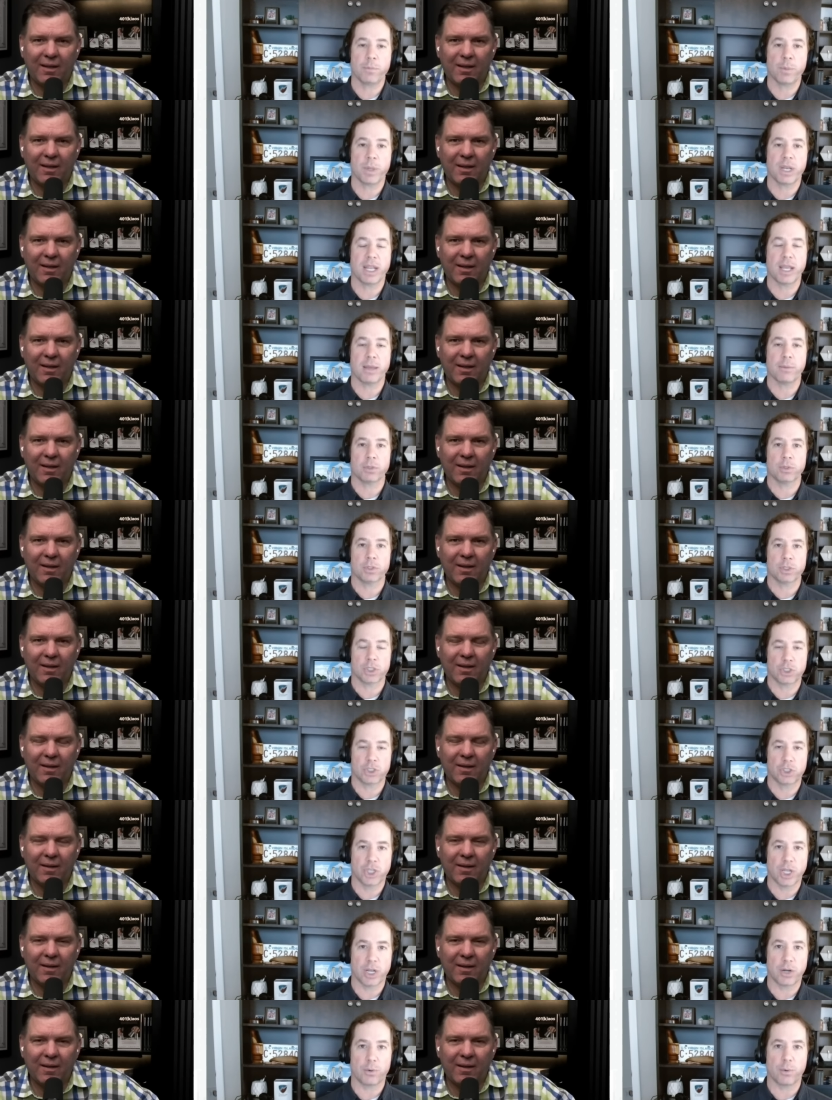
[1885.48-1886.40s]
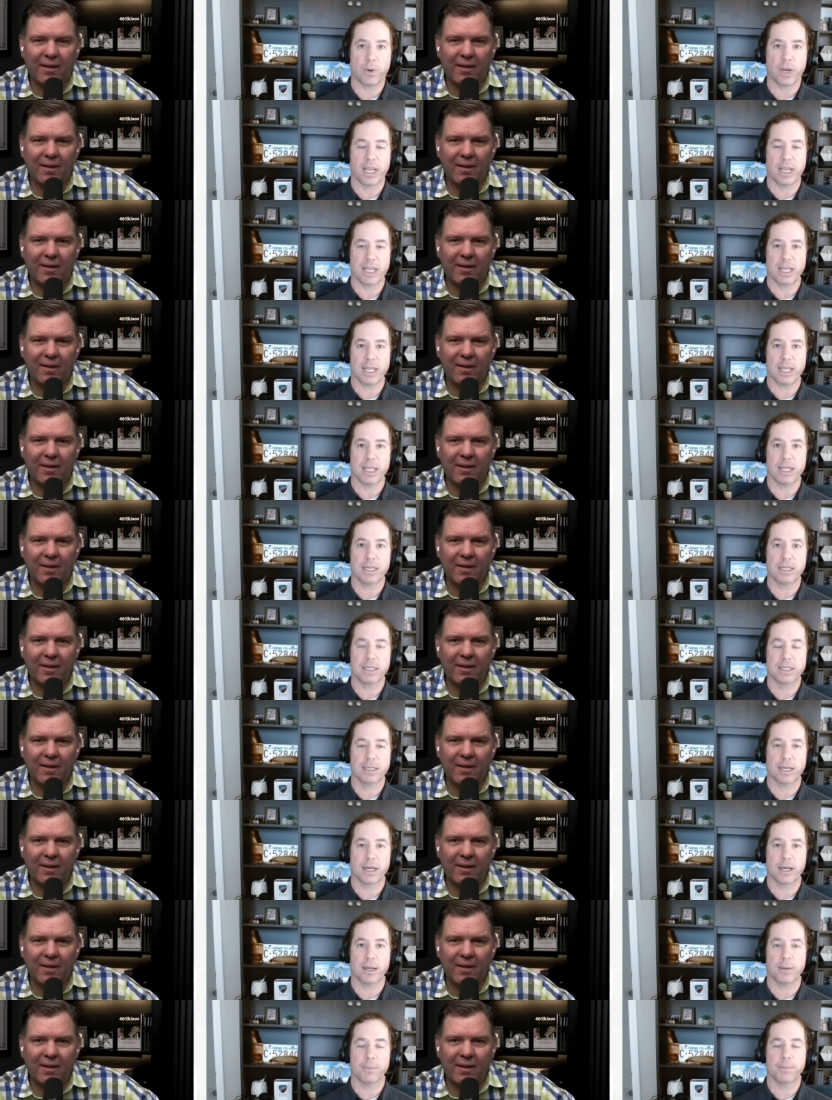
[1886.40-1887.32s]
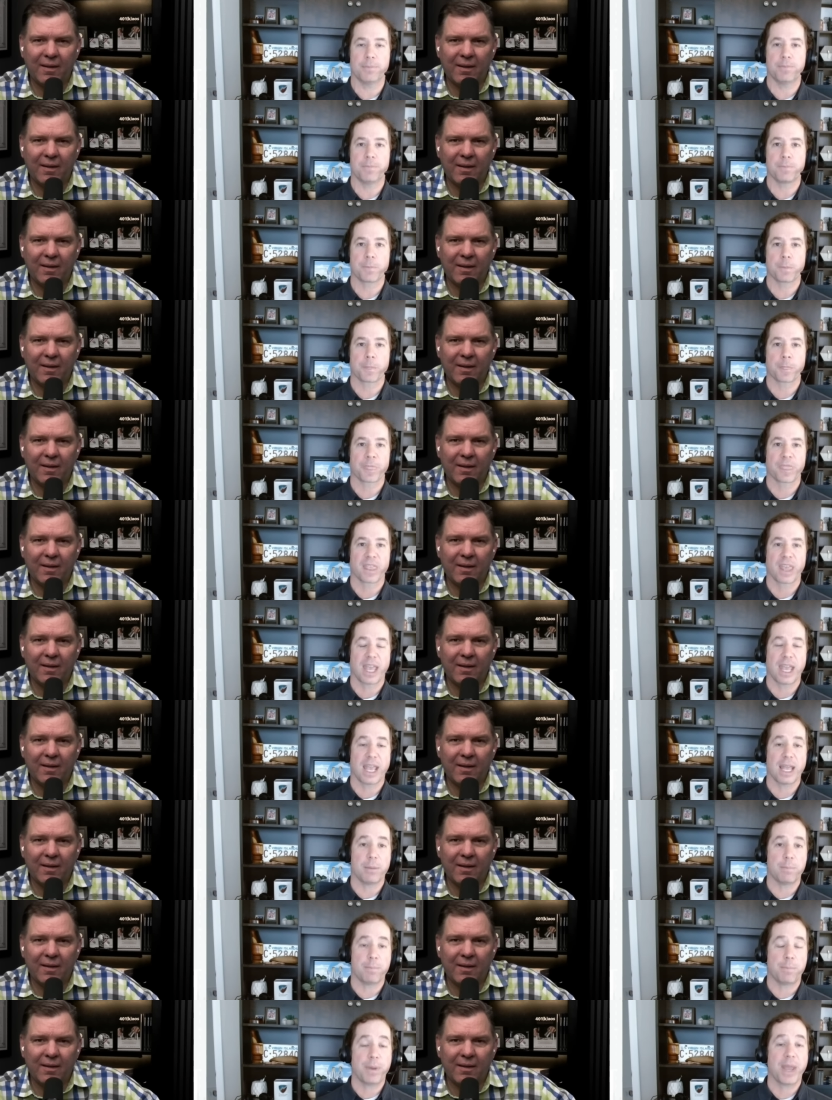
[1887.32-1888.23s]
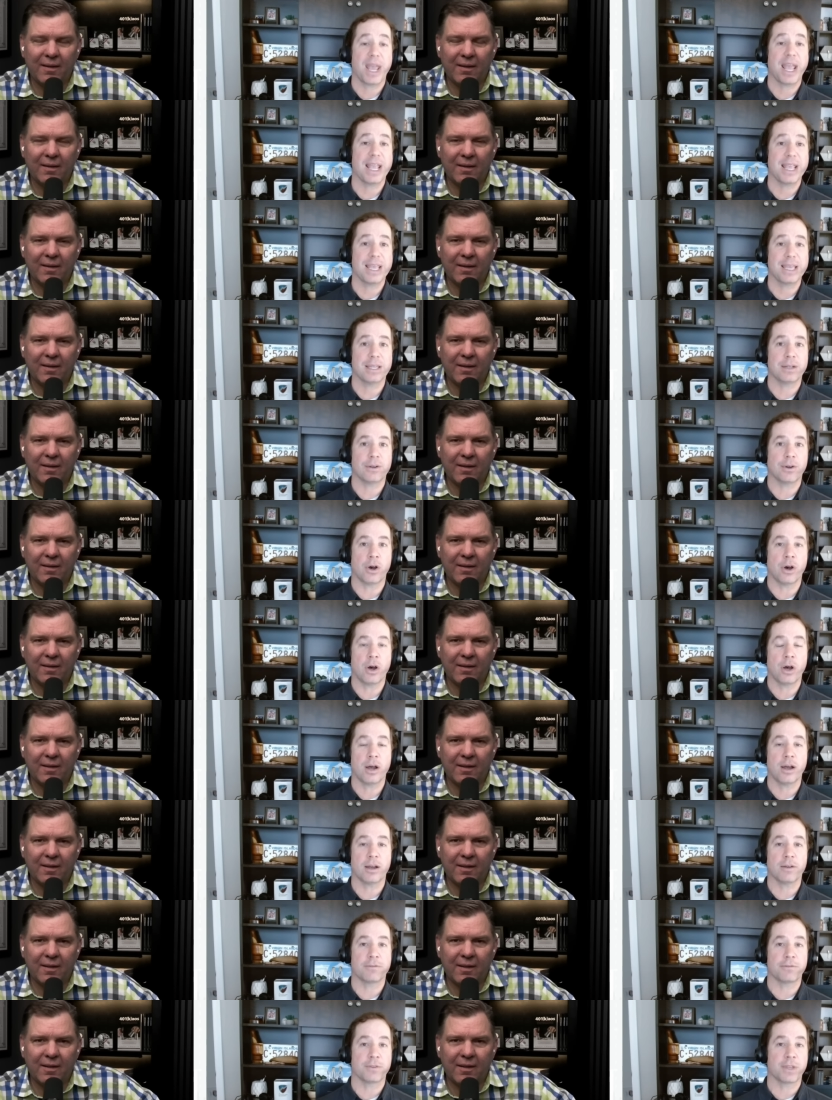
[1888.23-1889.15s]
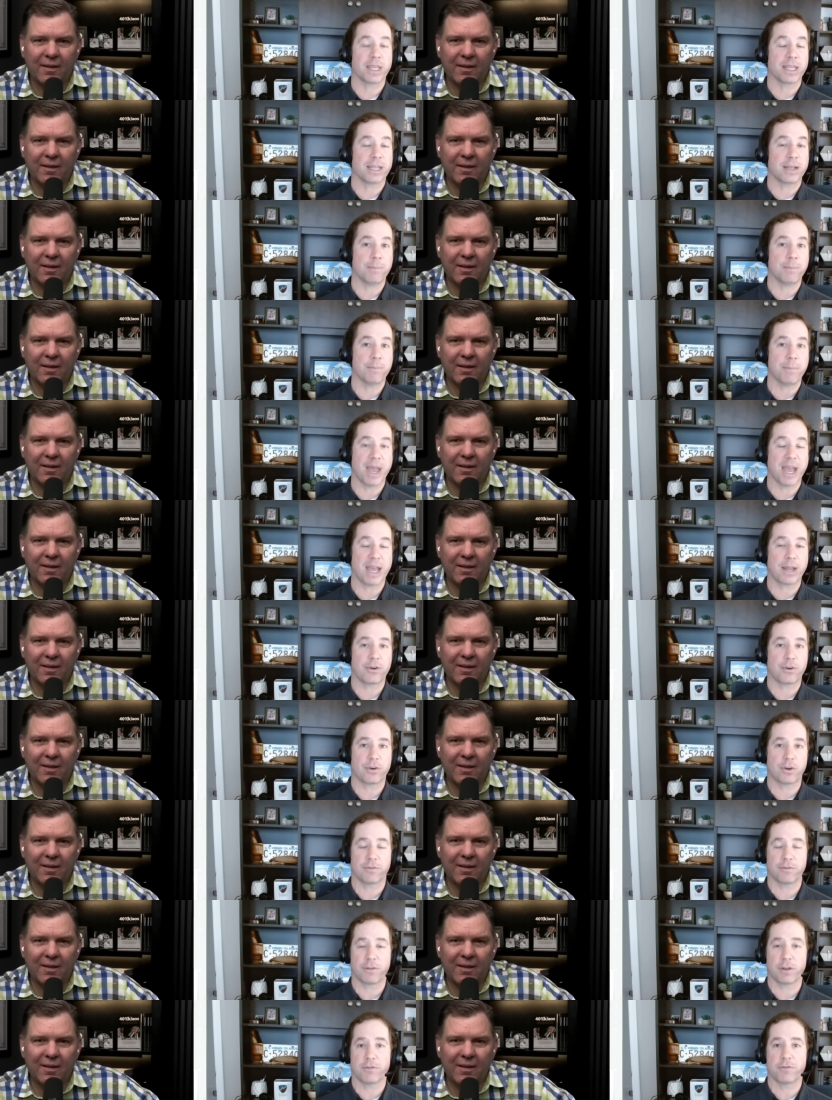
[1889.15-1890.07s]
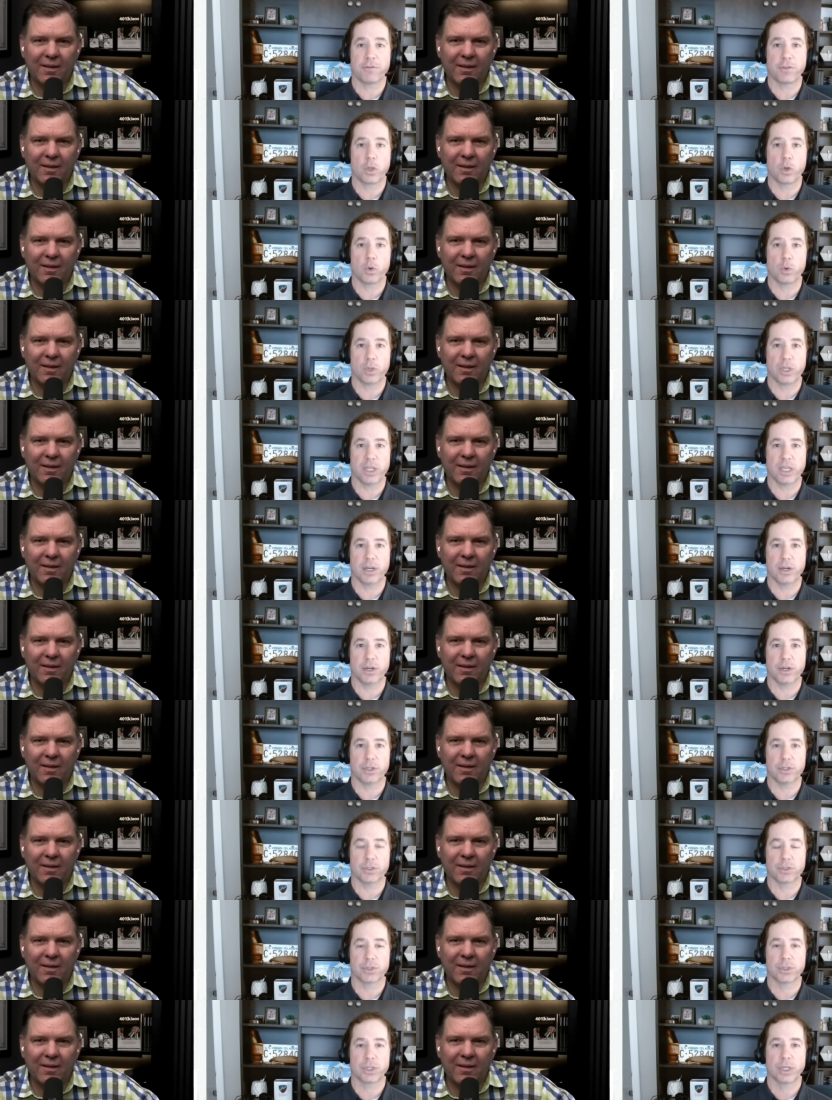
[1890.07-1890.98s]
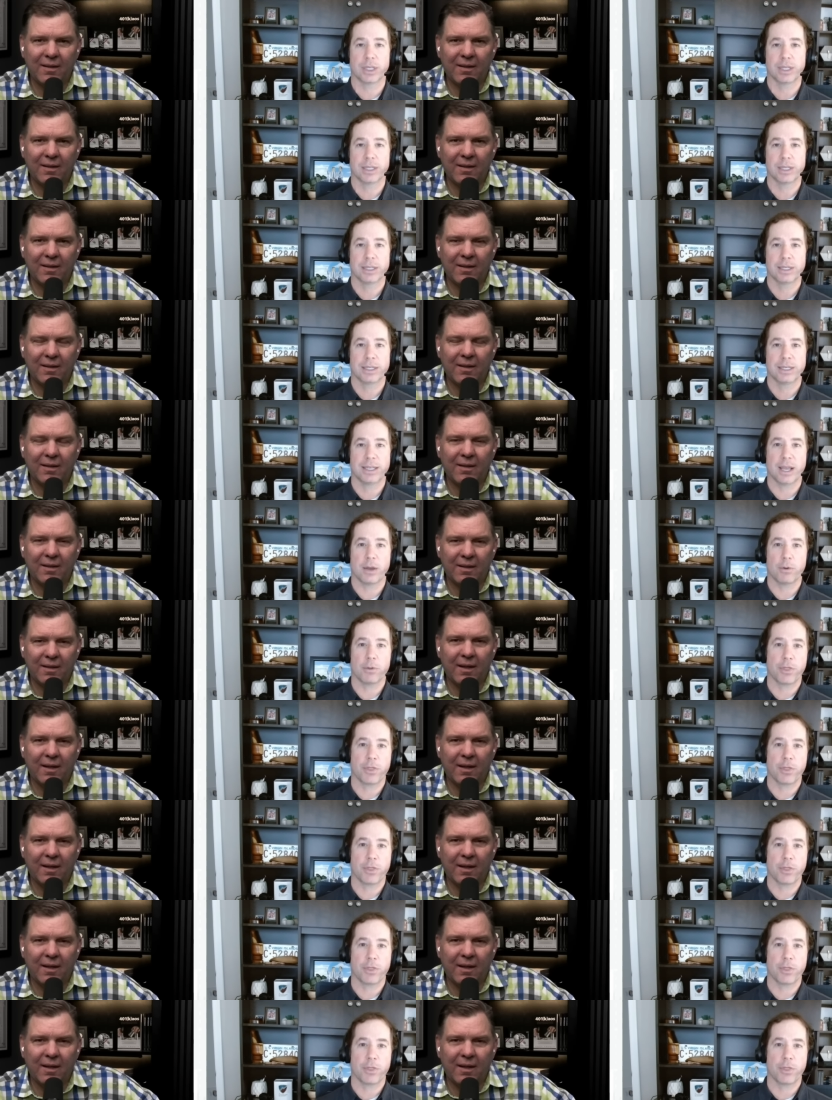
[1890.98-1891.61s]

Speaker 1: been able to generate income and pay it off in a matter of a few years. Now,